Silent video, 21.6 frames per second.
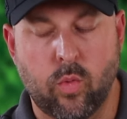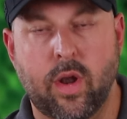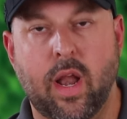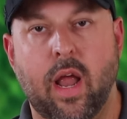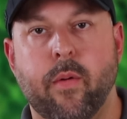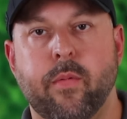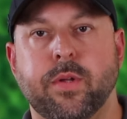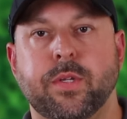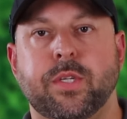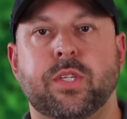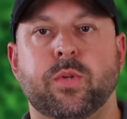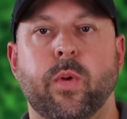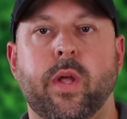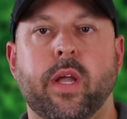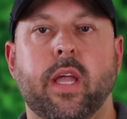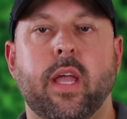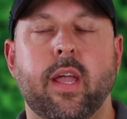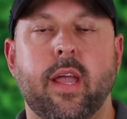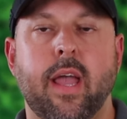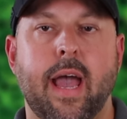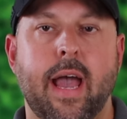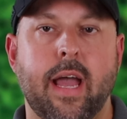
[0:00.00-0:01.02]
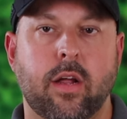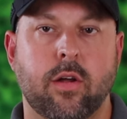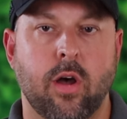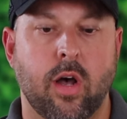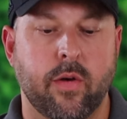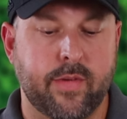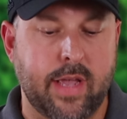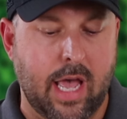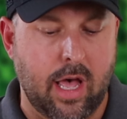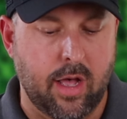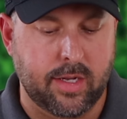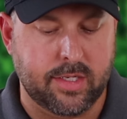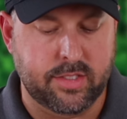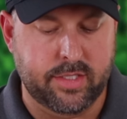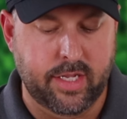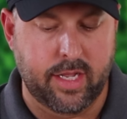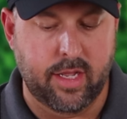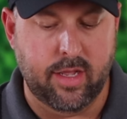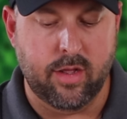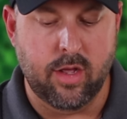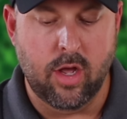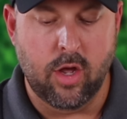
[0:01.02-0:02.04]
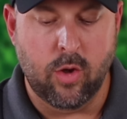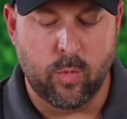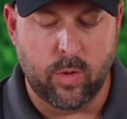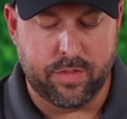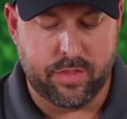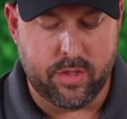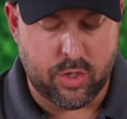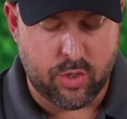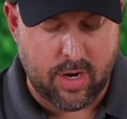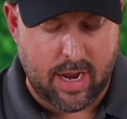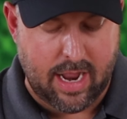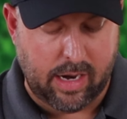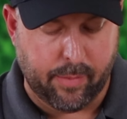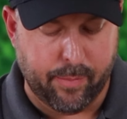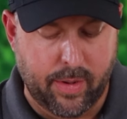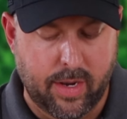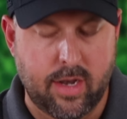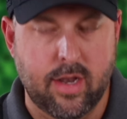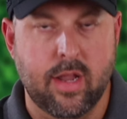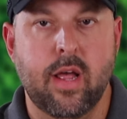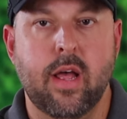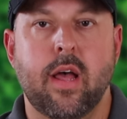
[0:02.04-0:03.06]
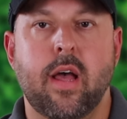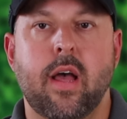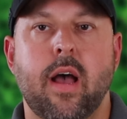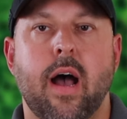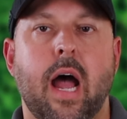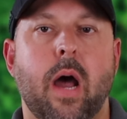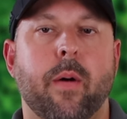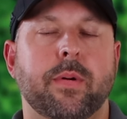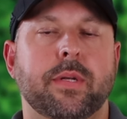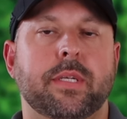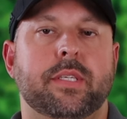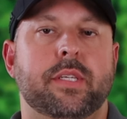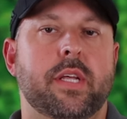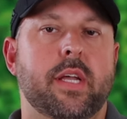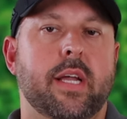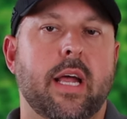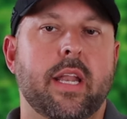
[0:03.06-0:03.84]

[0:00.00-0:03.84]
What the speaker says: when I was swinging at Golf Galaxy with the TrackMan, I was seeing